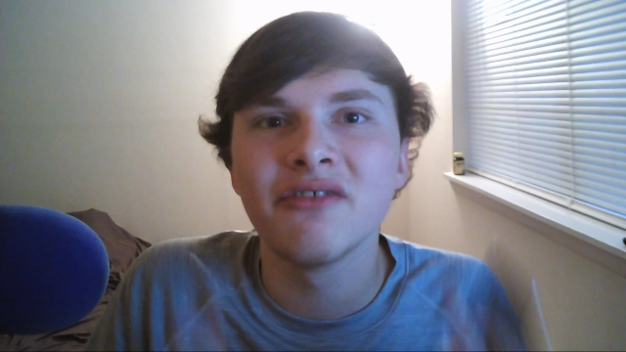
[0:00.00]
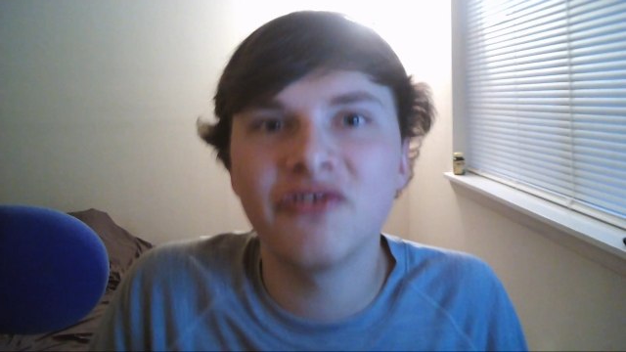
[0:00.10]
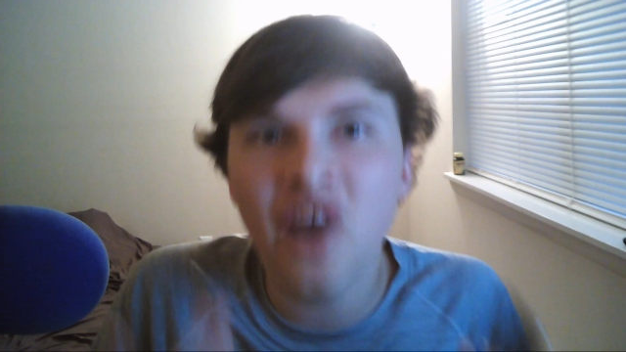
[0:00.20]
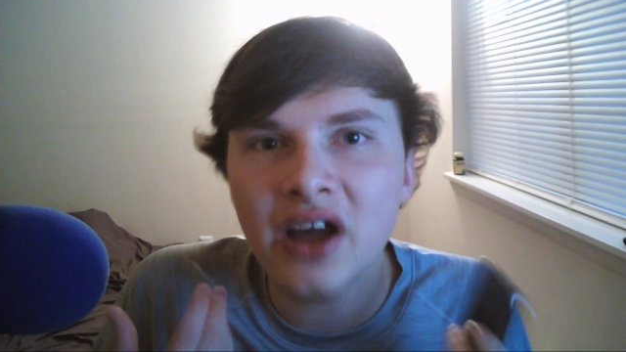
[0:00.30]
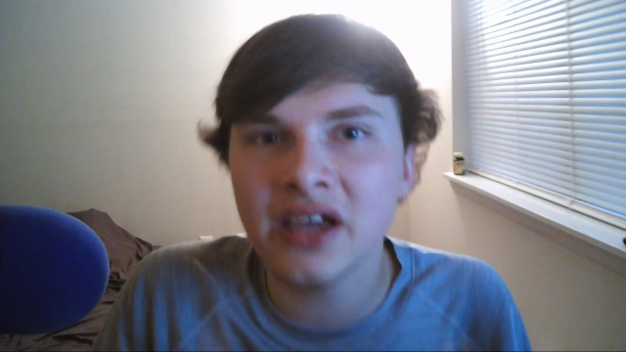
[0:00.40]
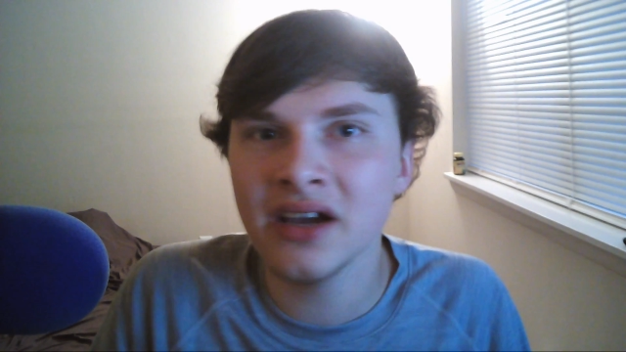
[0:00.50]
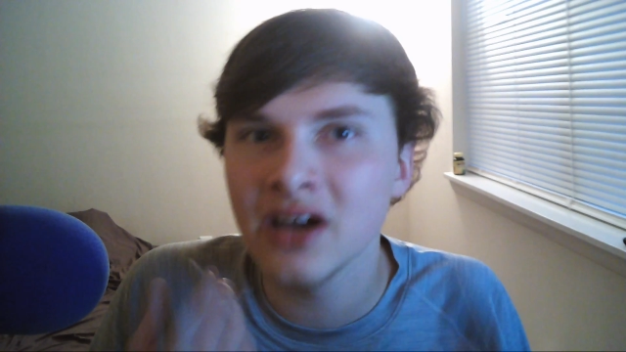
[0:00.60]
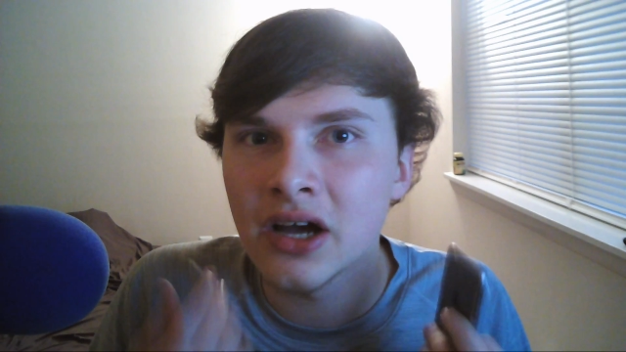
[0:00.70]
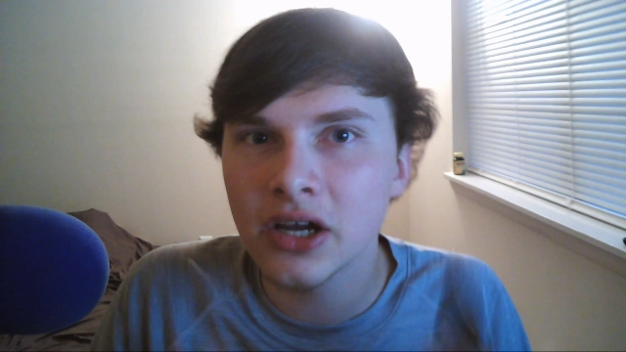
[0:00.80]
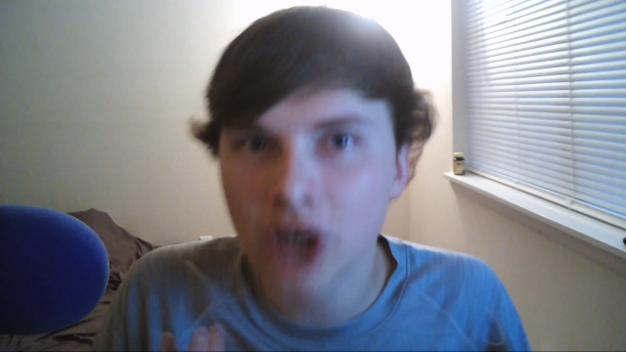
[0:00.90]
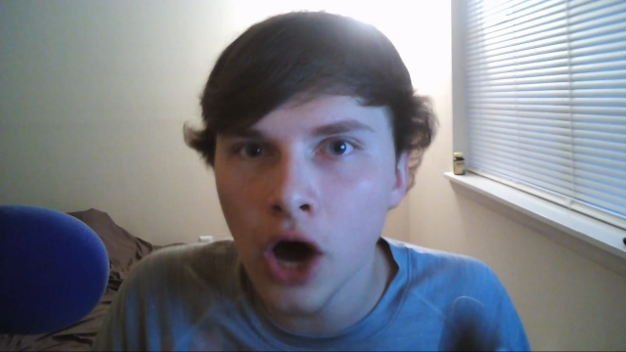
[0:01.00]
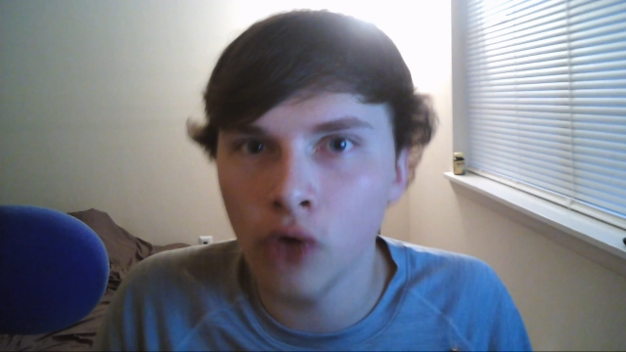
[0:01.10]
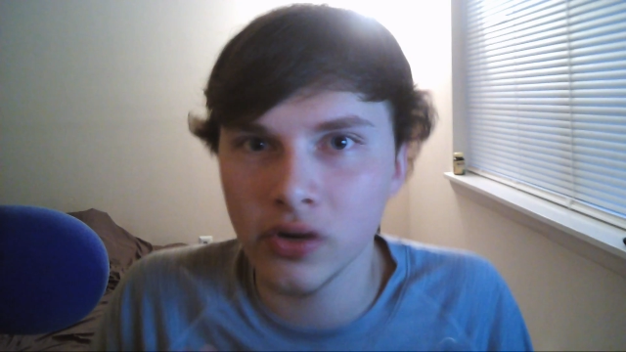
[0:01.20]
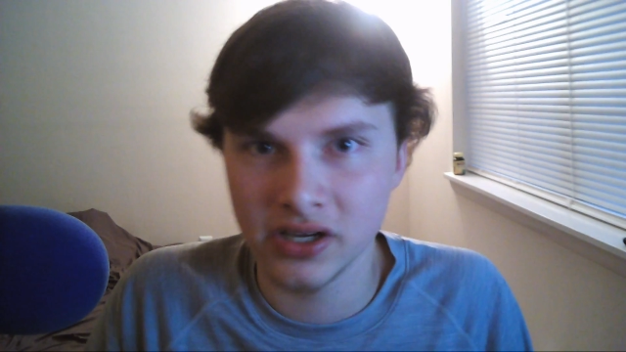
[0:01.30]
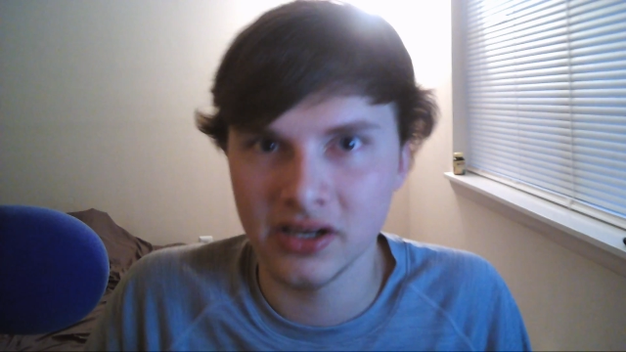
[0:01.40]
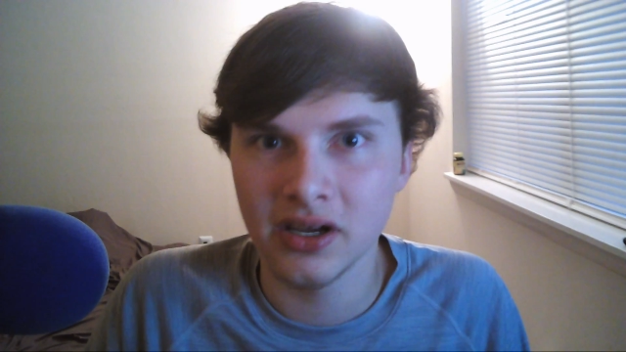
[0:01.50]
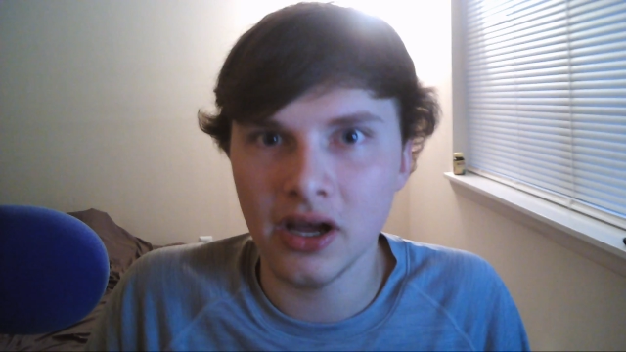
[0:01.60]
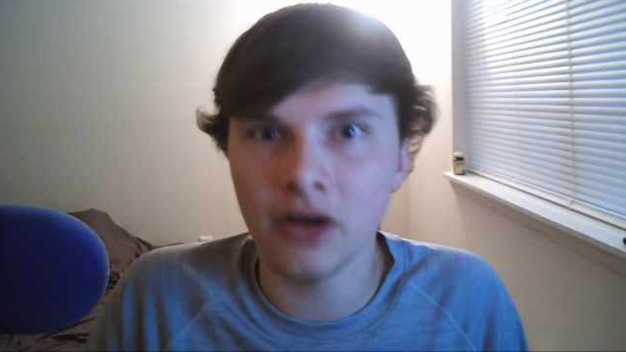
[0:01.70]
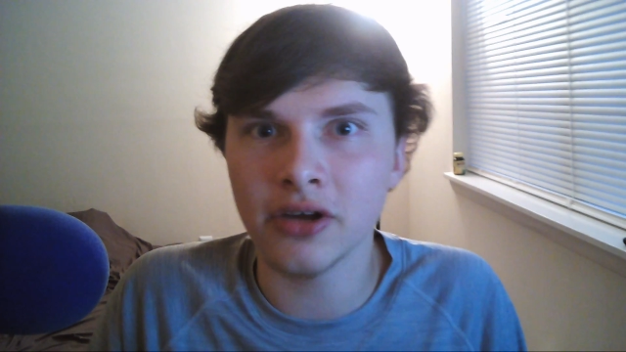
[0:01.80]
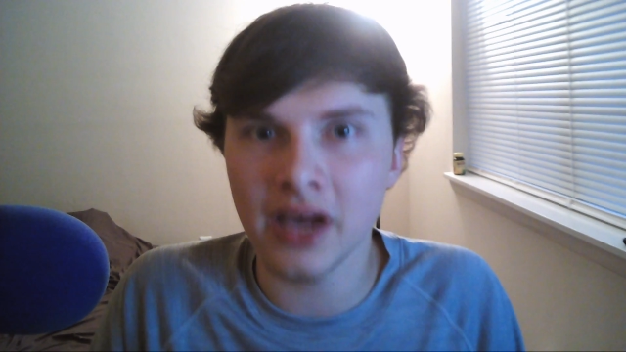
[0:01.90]
fucking Coke.
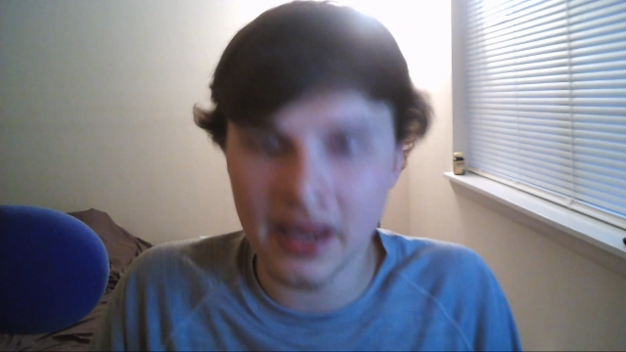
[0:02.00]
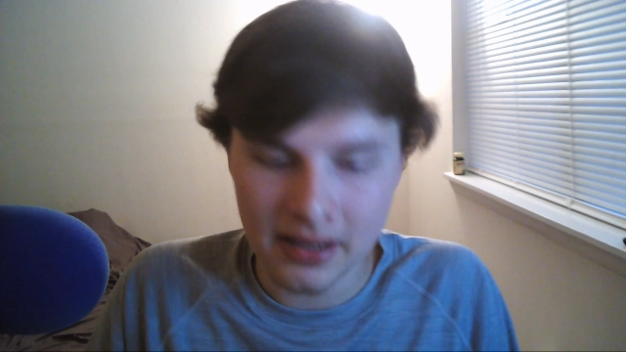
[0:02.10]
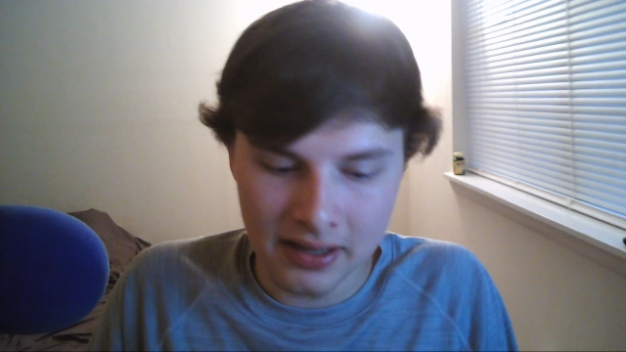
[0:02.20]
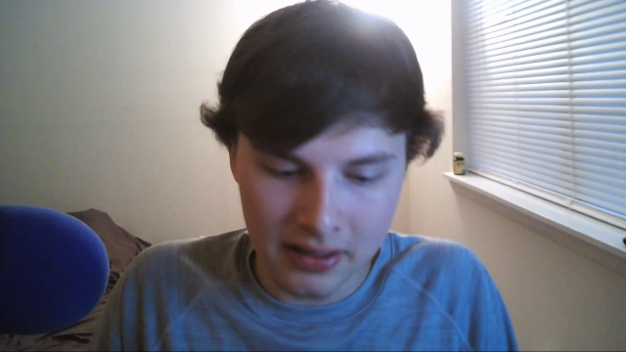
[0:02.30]
Okay?